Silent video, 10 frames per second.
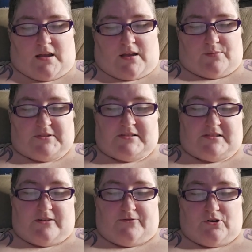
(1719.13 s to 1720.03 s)
It was
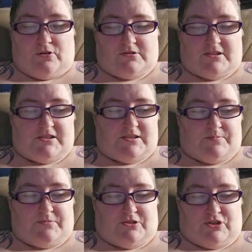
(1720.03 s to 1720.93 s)
difficult to
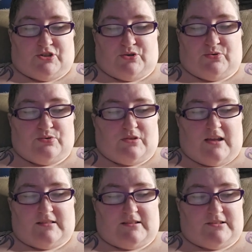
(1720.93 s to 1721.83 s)
subdue
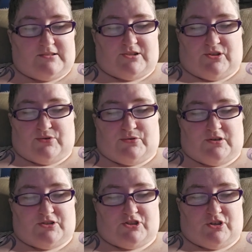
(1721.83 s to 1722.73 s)
that little
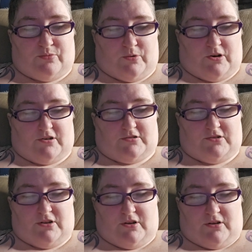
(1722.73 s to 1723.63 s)
tune as she
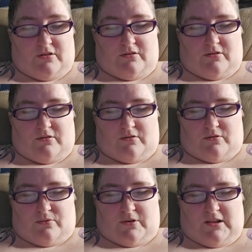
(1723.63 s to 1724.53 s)
worked.
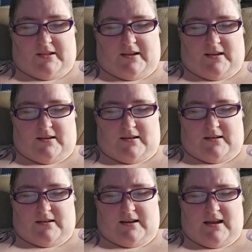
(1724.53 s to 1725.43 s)
Really,
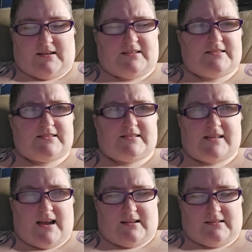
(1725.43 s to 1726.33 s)
it had
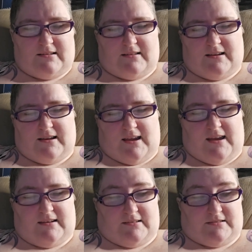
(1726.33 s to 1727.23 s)
exactly the
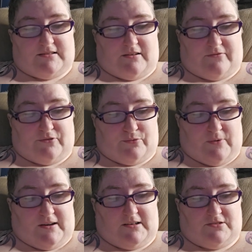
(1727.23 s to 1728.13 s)
cadence of her
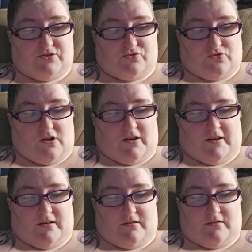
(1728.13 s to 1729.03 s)
running
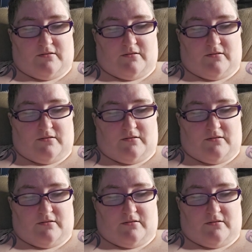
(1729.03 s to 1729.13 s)
stride.